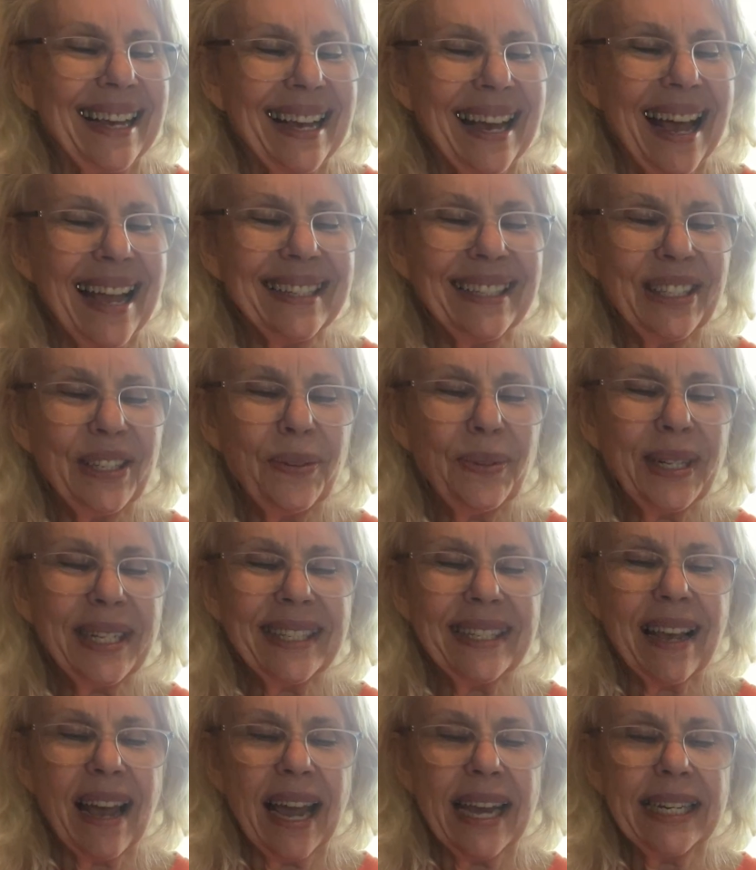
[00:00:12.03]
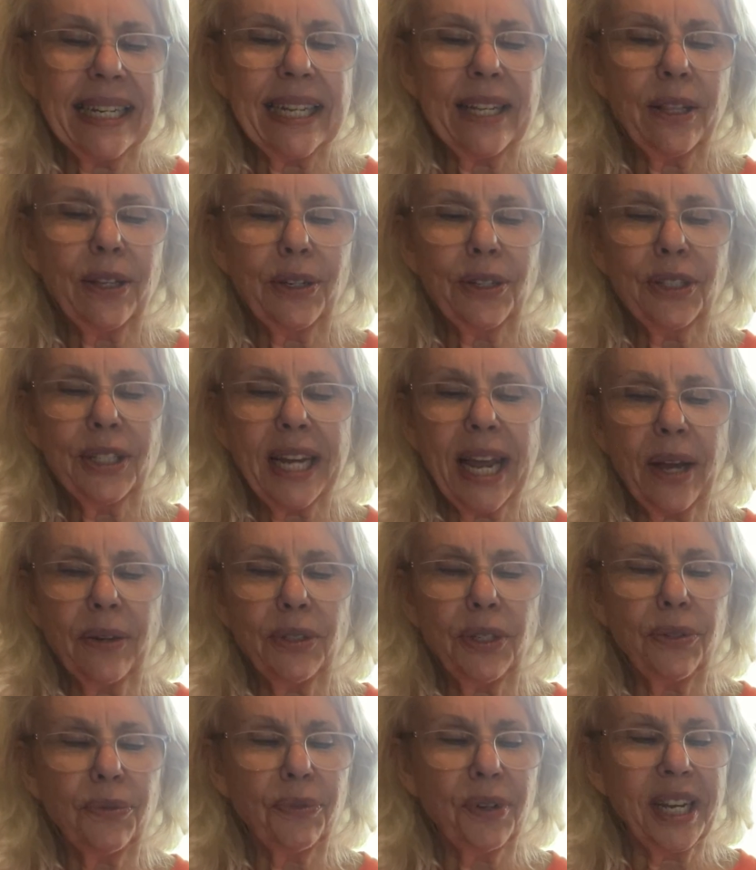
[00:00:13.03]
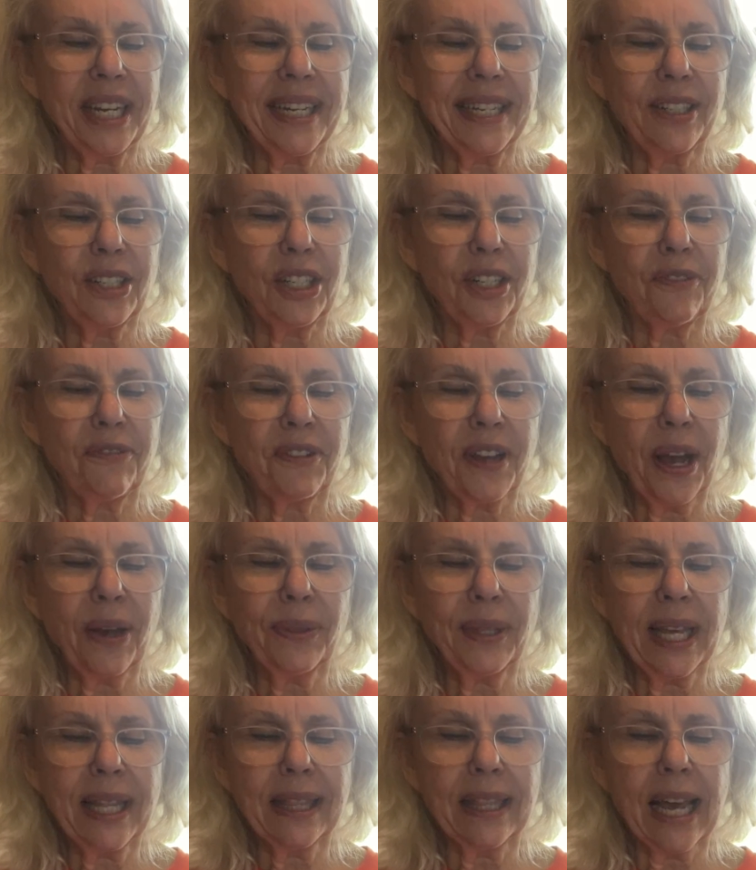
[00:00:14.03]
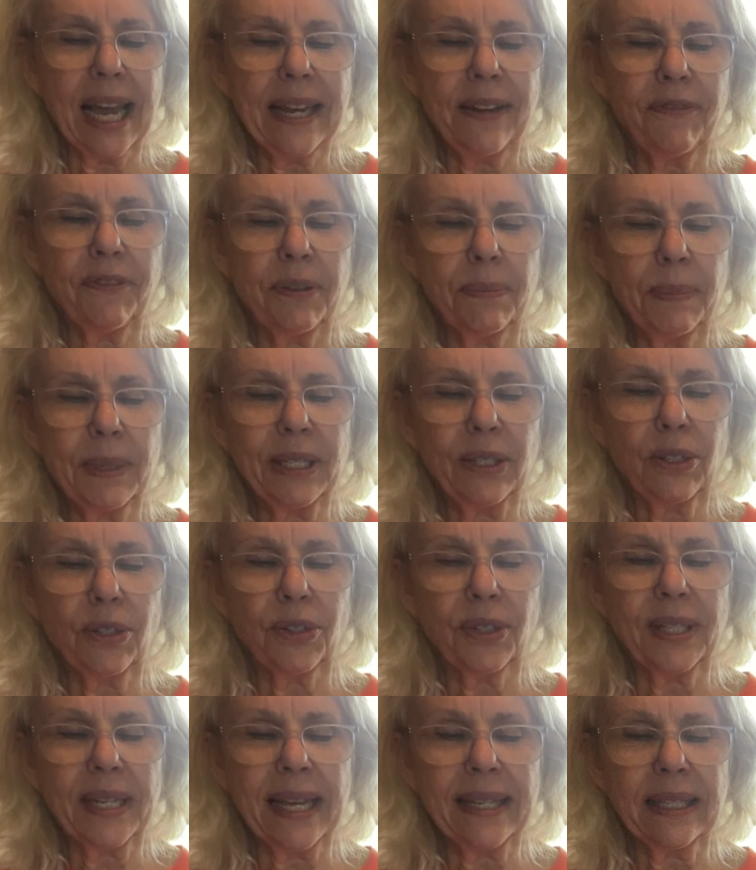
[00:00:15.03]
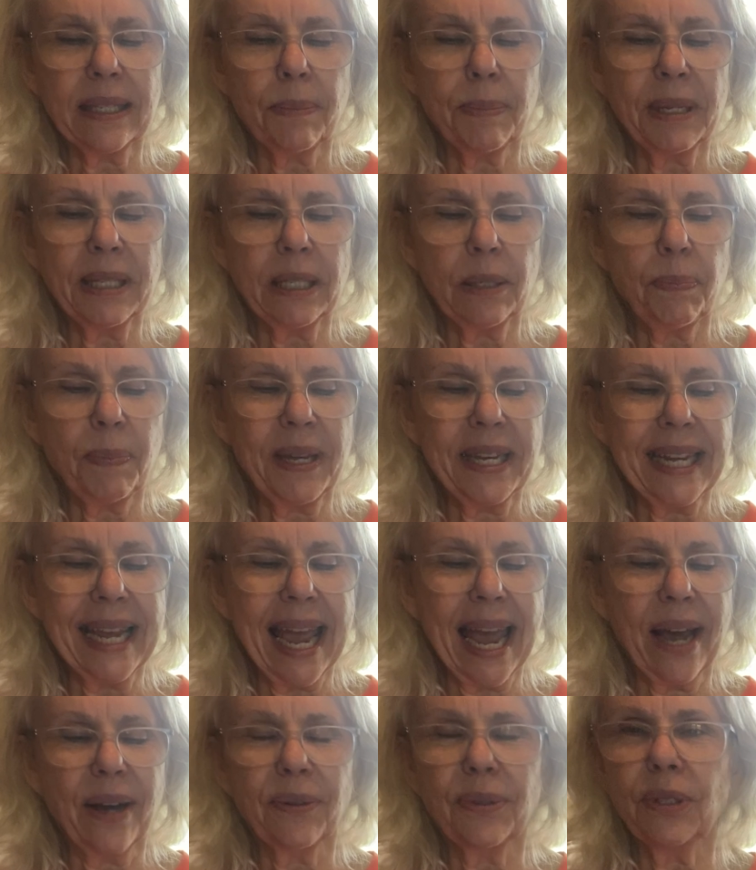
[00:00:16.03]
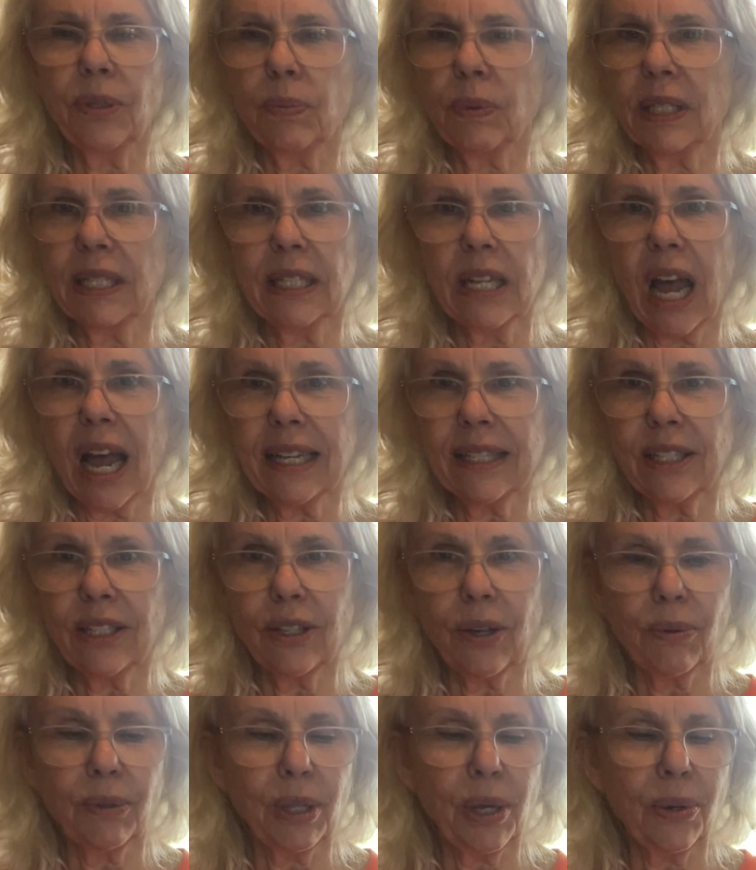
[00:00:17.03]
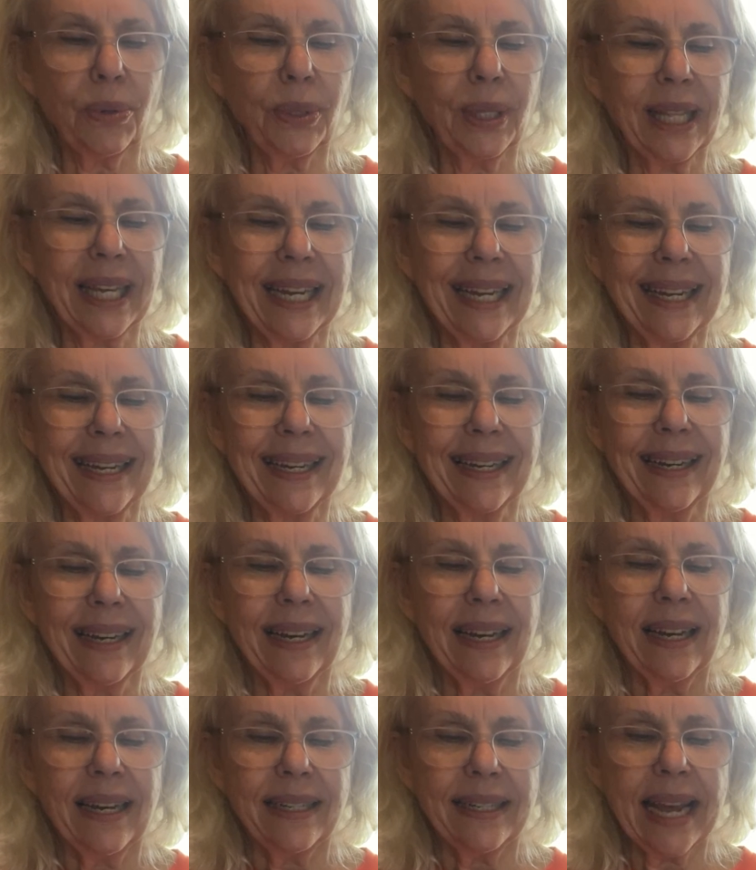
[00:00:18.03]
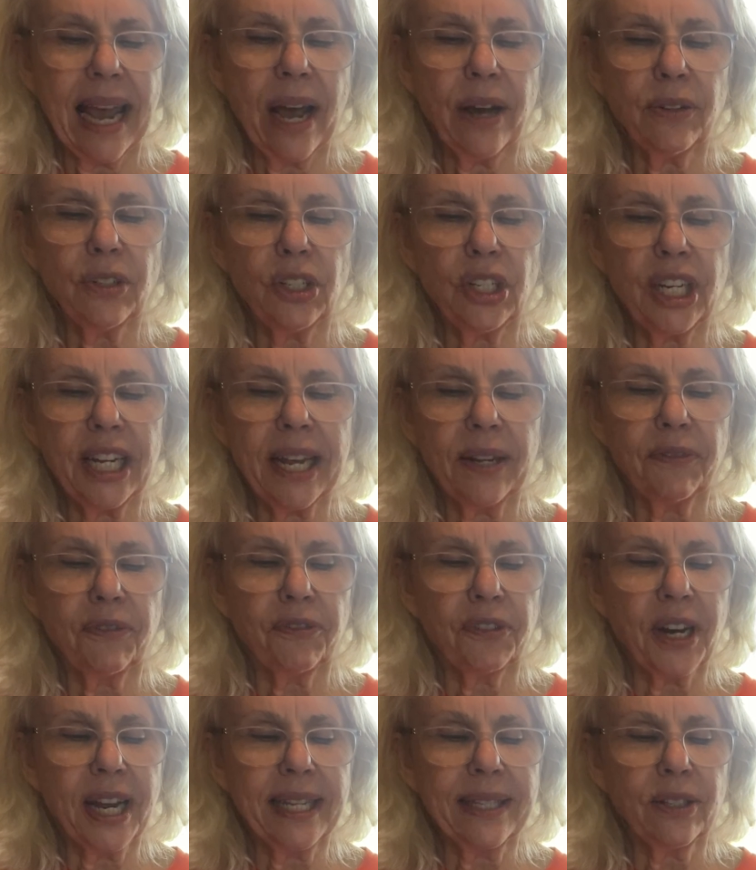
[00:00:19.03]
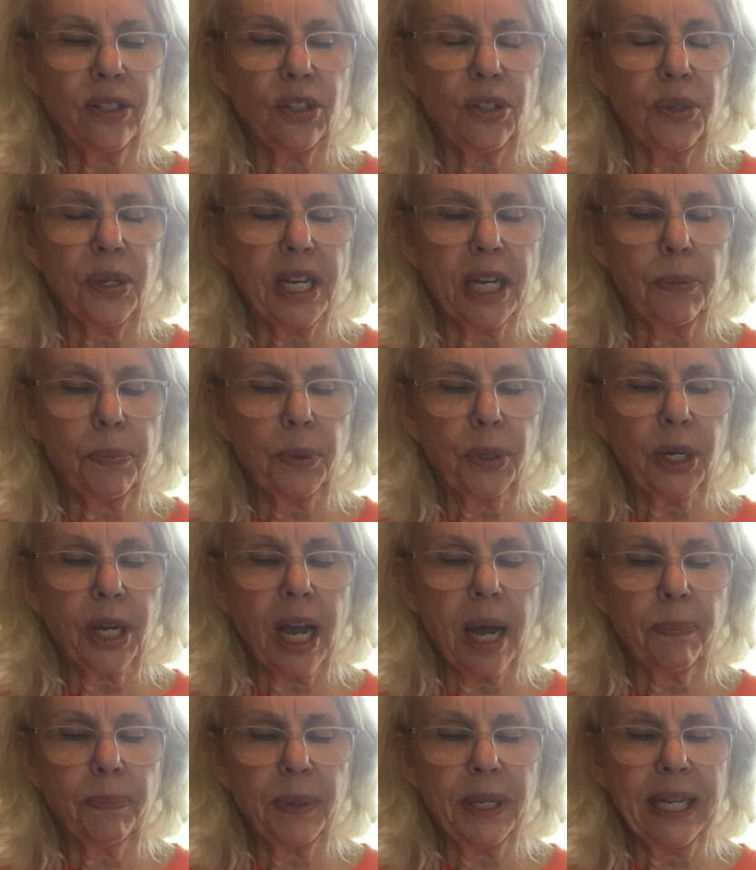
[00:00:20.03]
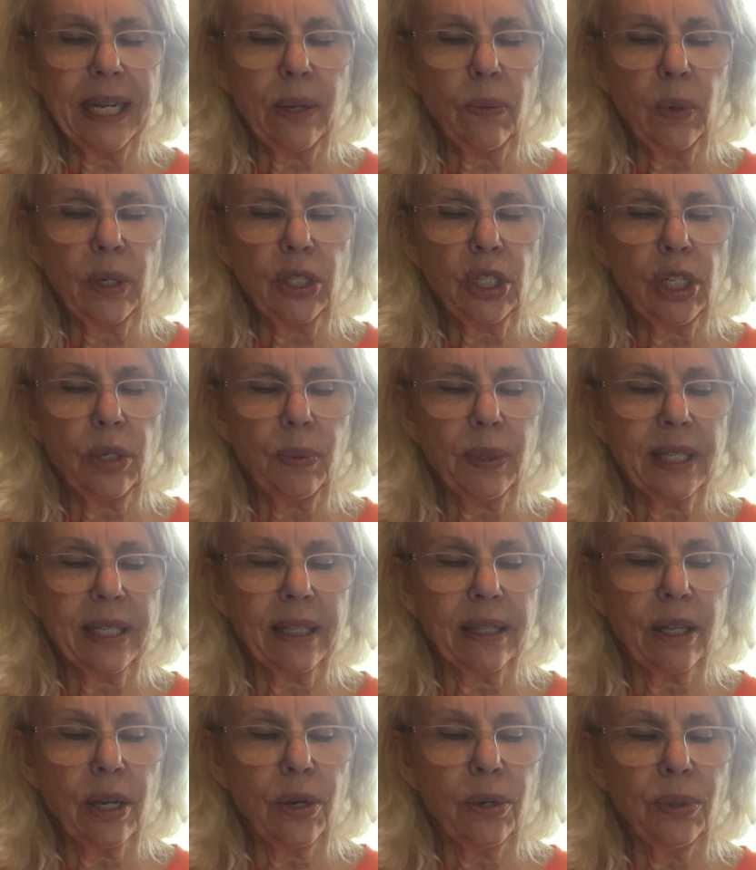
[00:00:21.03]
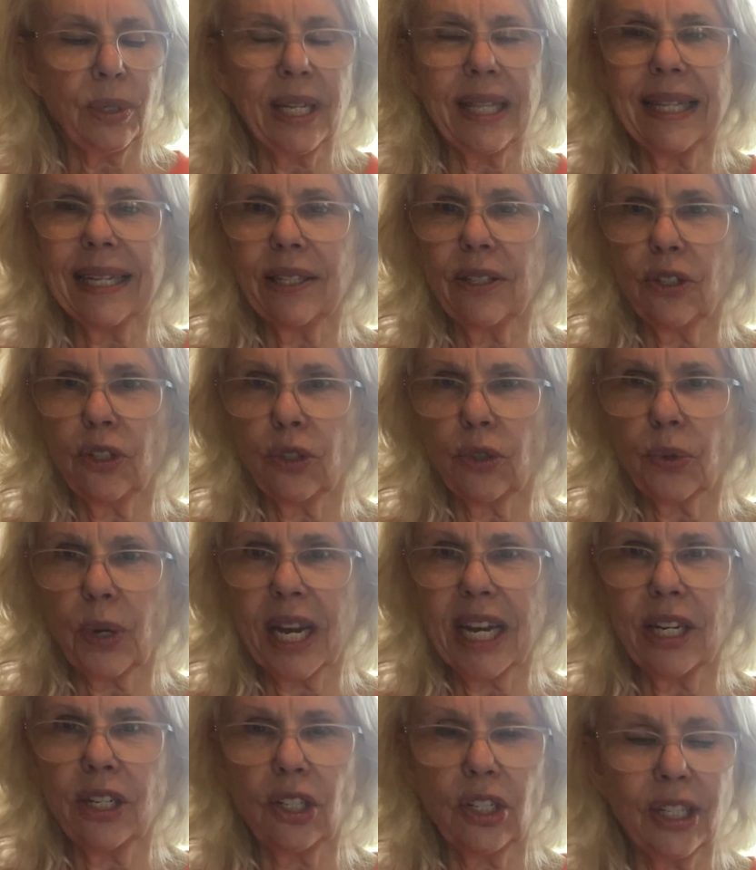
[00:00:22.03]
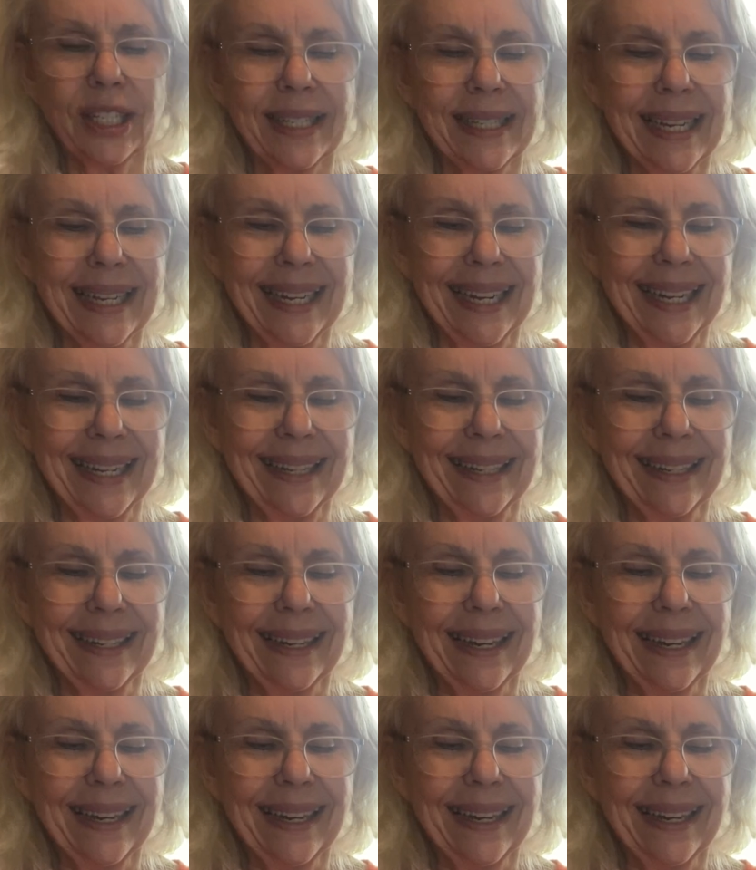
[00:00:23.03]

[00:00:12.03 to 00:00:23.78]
As soon as Heidi learned how to read, she found that life in Mr. Sesame's big house was not so lonely. Now she had friends to keep her company when she was alone in this strange city.